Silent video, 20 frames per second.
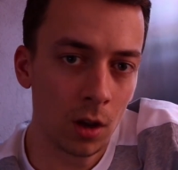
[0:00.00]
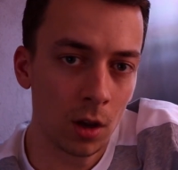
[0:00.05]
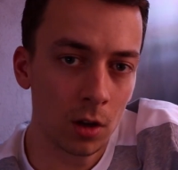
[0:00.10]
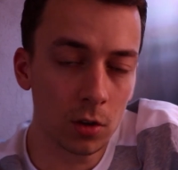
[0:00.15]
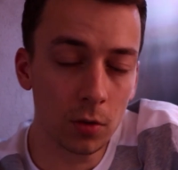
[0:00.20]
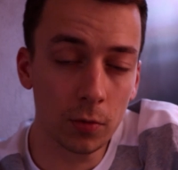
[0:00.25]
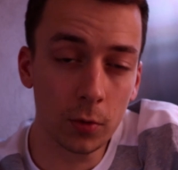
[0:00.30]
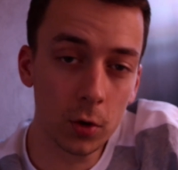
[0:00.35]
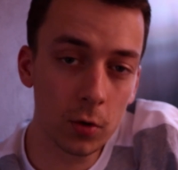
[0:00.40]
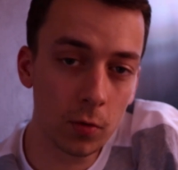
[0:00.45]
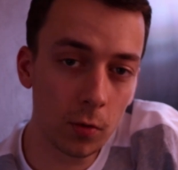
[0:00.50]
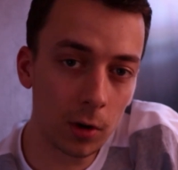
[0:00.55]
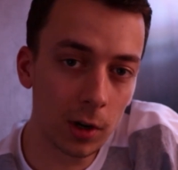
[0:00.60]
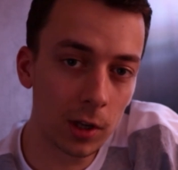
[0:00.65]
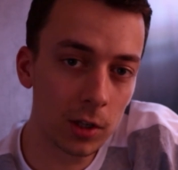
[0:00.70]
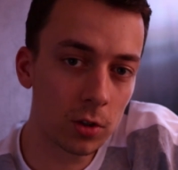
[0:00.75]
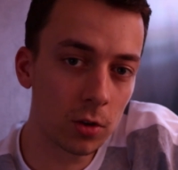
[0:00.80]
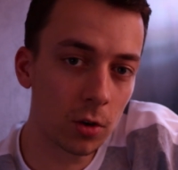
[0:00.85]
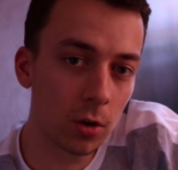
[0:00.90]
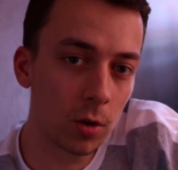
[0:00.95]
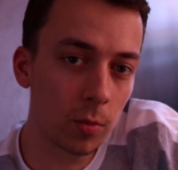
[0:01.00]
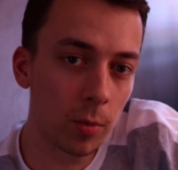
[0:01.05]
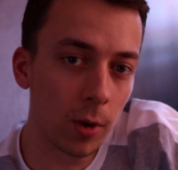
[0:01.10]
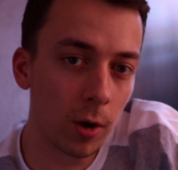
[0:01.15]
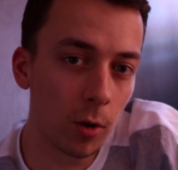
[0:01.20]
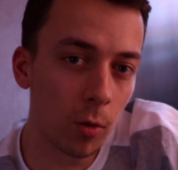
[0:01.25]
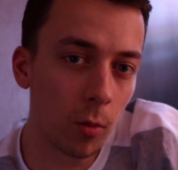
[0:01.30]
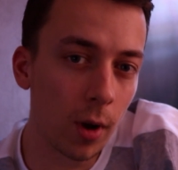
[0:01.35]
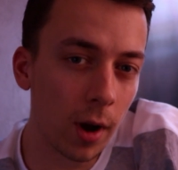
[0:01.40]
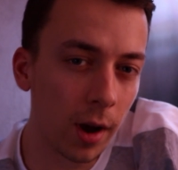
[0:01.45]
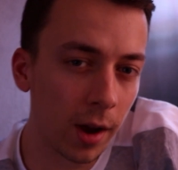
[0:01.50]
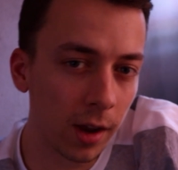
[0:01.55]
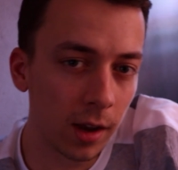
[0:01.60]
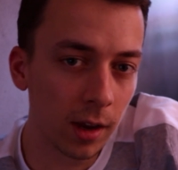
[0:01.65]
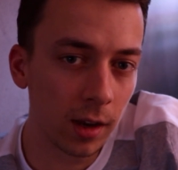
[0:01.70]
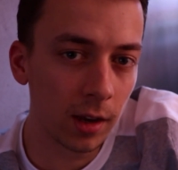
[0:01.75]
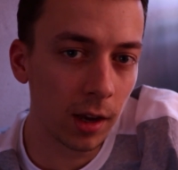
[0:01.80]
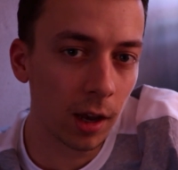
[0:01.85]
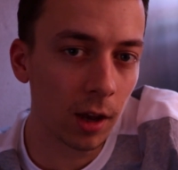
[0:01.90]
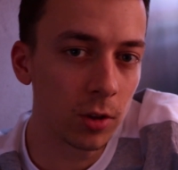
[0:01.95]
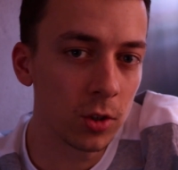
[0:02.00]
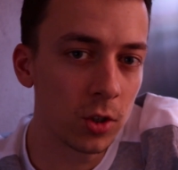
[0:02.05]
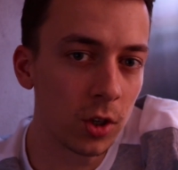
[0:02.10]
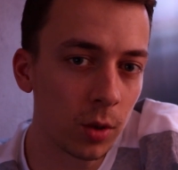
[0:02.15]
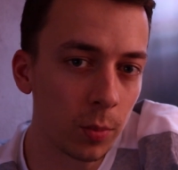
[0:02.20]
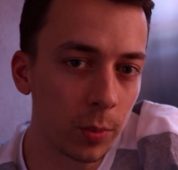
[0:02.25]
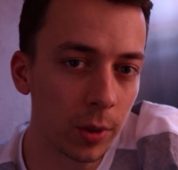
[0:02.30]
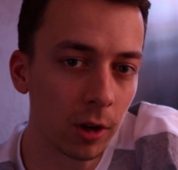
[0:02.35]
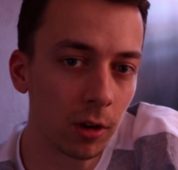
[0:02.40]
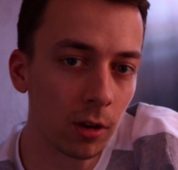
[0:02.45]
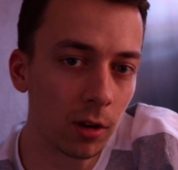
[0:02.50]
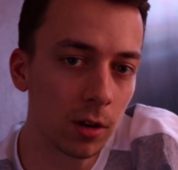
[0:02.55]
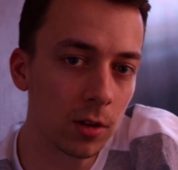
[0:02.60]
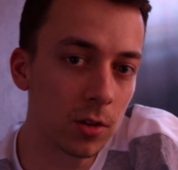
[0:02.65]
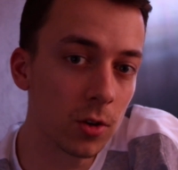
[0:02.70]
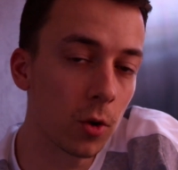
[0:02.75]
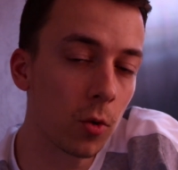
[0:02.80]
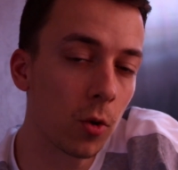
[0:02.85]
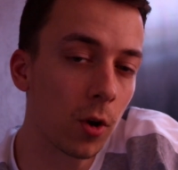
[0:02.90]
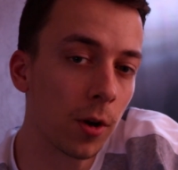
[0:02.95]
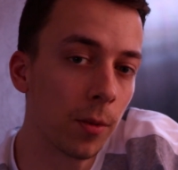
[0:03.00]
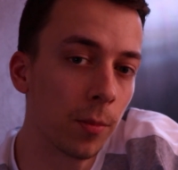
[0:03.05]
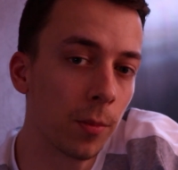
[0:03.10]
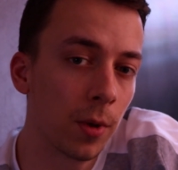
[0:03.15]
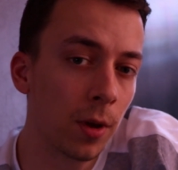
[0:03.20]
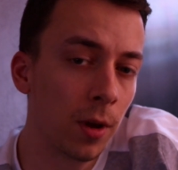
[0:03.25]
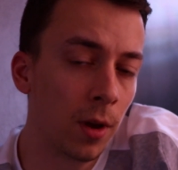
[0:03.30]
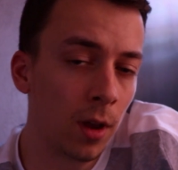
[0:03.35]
So first of all, let's talk about why algae appeared in this aquarium.